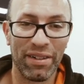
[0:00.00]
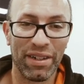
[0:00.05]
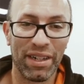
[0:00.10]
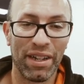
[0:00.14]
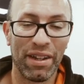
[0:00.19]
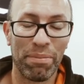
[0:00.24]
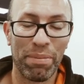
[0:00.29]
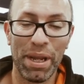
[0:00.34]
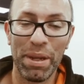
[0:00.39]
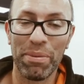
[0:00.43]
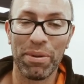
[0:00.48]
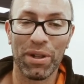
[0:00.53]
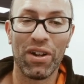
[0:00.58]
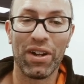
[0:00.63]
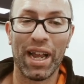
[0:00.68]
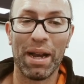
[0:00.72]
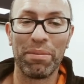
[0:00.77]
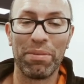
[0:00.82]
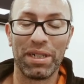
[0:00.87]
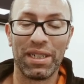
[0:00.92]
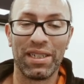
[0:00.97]
And if people aren't
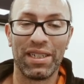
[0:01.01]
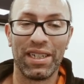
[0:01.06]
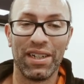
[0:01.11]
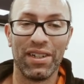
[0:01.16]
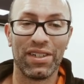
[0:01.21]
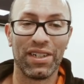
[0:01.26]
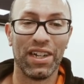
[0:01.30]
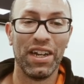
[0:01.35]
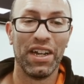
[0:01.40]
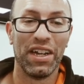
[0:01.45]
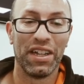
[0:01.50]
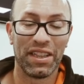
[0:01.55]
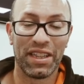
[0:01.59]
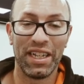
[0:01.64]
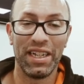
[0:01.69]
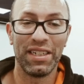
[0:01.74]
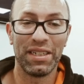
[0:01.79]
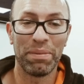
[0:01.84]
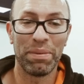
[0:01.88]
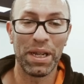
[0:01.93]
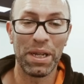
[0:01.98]
happy to see us,
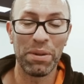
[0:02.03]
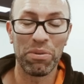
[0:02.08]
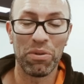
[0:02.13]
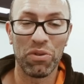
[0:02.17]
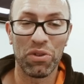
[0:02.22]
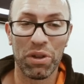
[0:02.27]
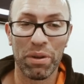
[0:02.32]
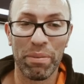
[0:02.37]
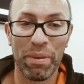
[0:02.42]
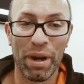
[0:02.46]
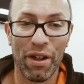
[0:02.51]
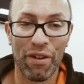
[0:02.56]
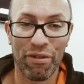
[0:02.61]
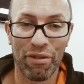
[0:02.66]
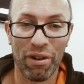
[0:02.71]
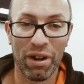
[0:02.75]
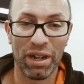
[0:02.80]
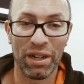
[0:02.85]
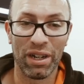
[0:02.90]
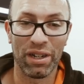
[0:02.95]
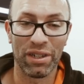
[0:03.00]
these are people that might
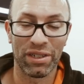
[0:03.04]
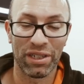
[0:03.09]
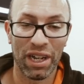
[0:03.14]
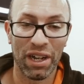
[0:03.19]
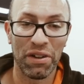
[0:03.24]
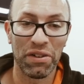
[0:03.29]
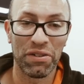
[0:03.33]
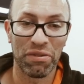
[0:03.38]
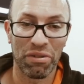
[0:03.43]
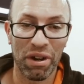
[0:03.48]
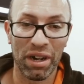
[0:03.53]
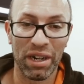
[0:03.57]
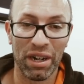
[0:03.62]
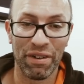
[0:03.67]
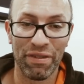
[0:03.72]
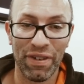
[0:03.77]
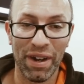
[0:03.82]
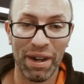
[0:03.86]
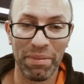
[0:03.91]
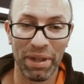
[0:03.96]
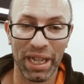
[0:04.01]
threaten ourselves, threaten our
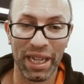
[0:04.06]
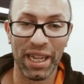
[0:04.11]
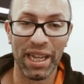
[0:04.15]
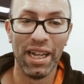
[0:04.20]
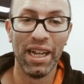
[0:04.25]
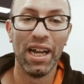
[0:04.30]
family,